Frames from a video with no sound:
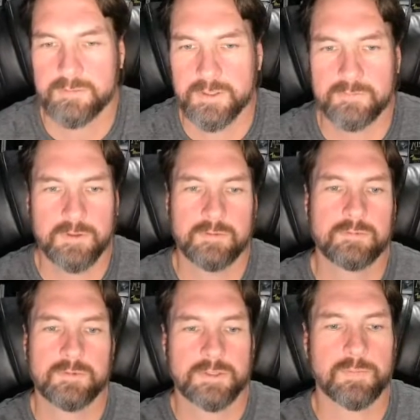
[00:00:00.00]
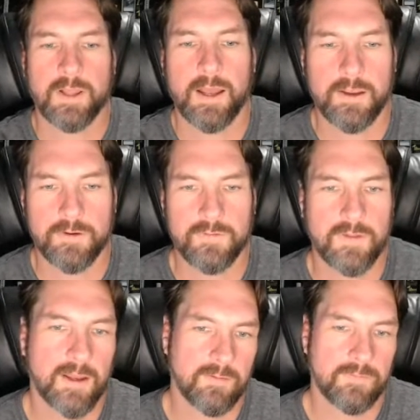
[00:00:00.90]
You supply your
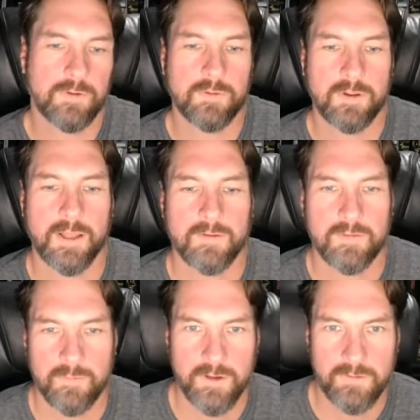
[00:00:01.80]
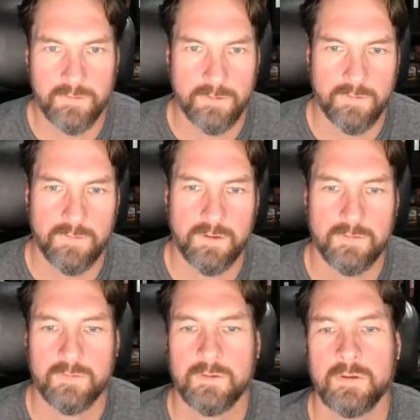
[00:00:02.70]
stuff, you collect some
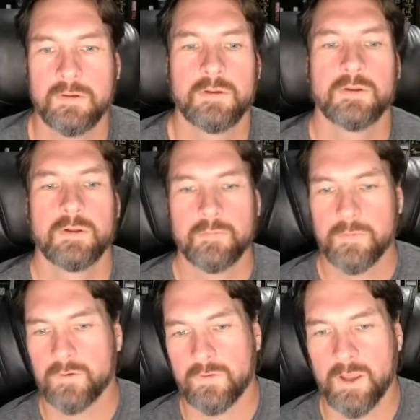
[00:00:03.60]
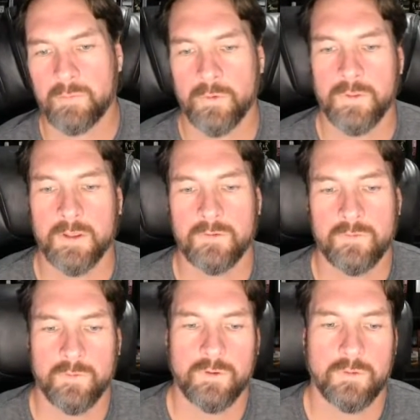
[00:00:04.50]
resources, there's a couple
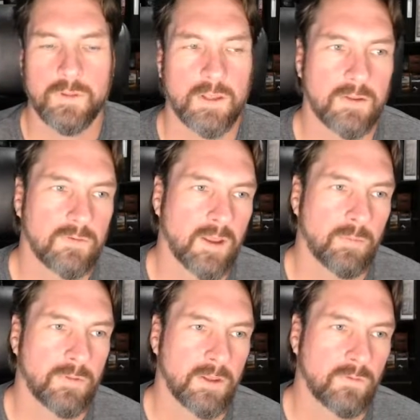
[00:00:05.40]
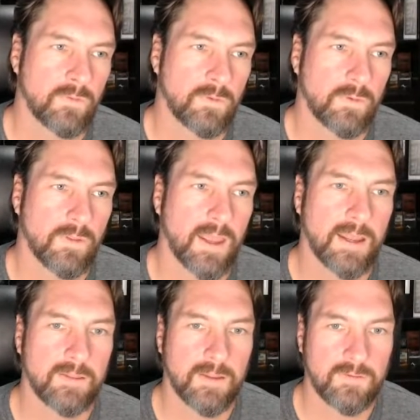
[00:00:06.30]
things for doing this, a couple things for doing
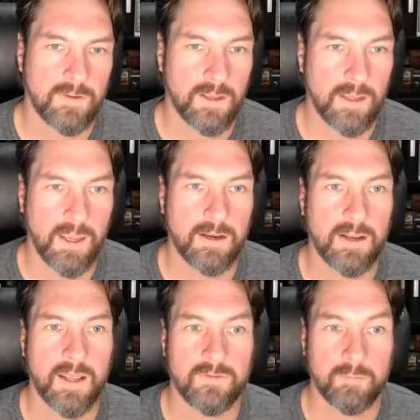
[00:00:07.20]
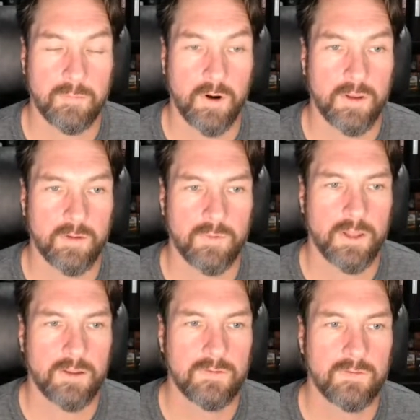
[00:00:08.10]
that. This, again, has a
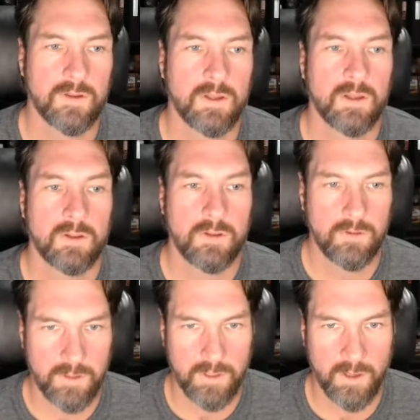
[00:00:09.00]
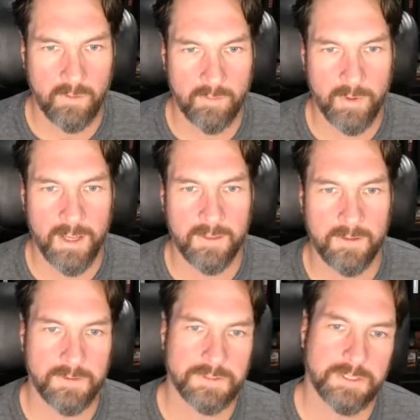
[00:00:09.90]
marketplace. You can go and buy
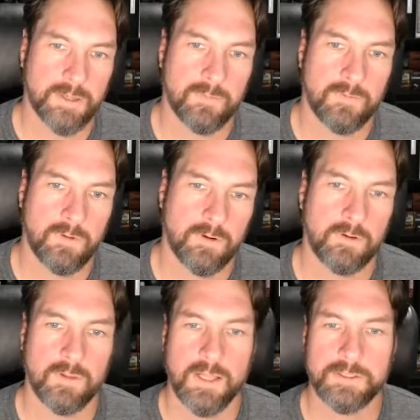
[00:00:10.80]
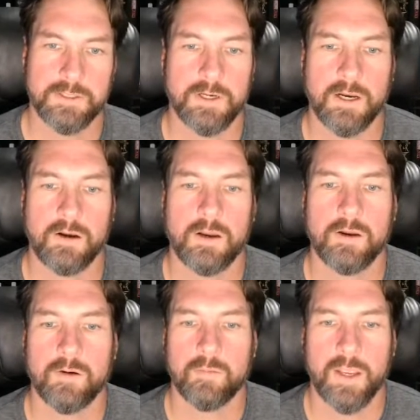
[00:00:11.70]
these ships that are
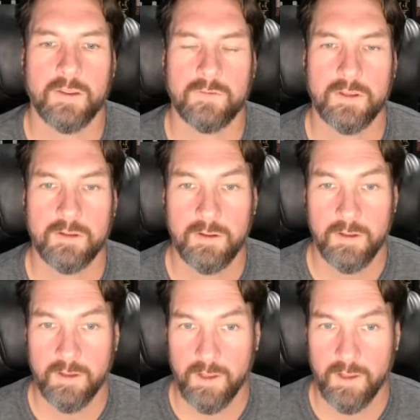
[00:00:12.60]
legendary or amazing.